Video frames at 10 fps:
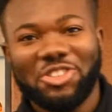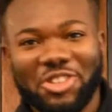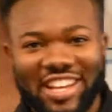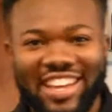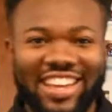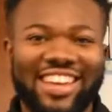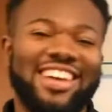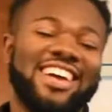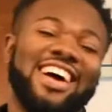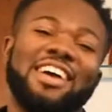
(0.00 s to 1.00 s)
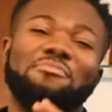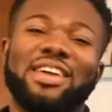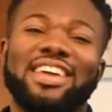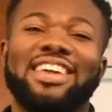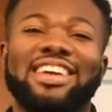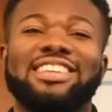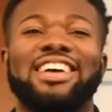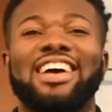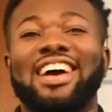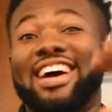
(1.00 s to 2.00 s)
Today, I'm making
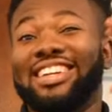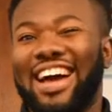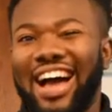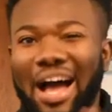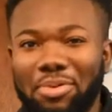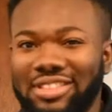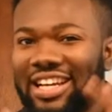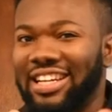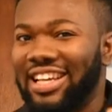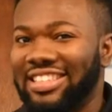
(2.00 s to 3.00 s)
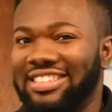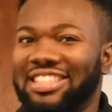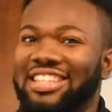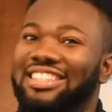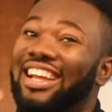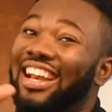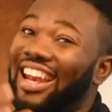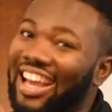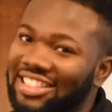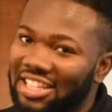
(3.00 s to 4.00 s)
an Appleton Estate
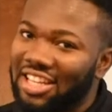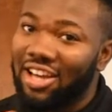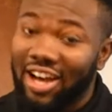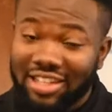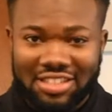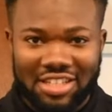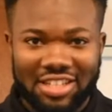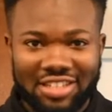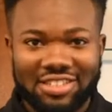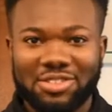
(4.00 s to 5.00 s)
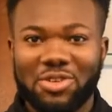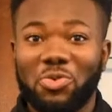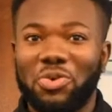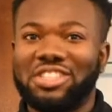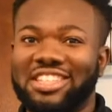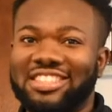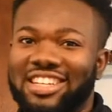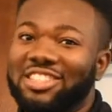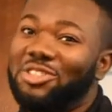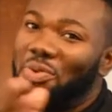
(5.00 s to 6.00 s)
classic cocktail, which is
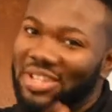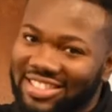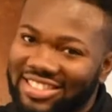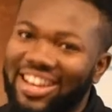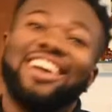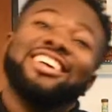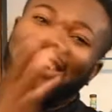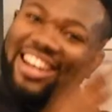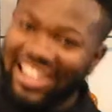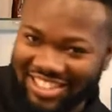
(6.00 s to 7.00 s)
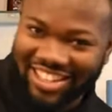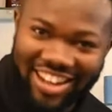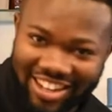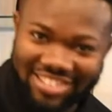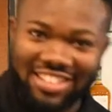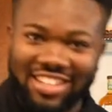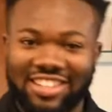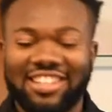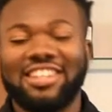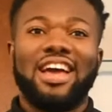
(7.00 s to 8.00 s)
a twist on a classic cocktail.
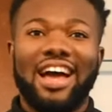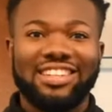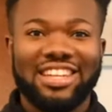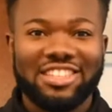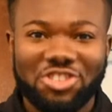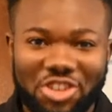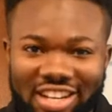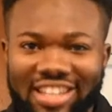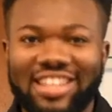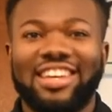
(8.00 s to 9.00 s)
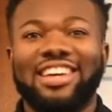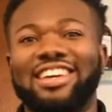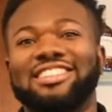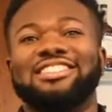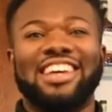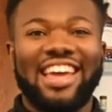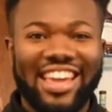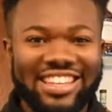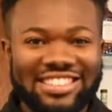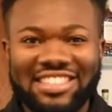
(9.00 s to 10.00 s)
And this drink is the
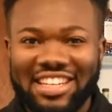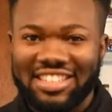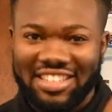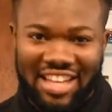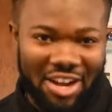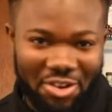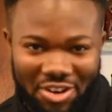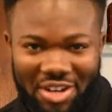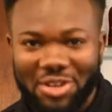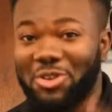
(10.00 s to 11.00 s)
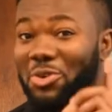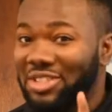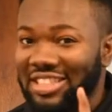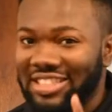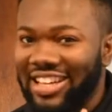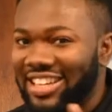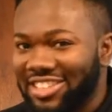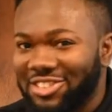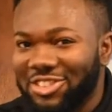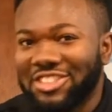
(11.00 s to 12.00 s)
Estate Daiquiri. Notice I
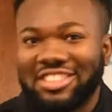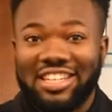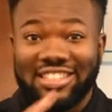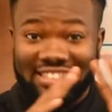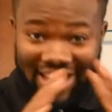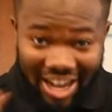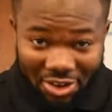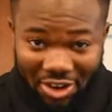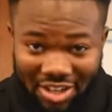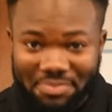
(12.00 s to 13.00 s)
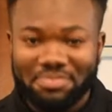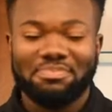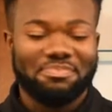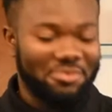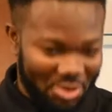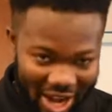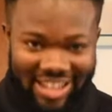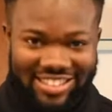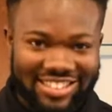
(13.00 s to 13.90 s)
didn't just say Daiquiri, right?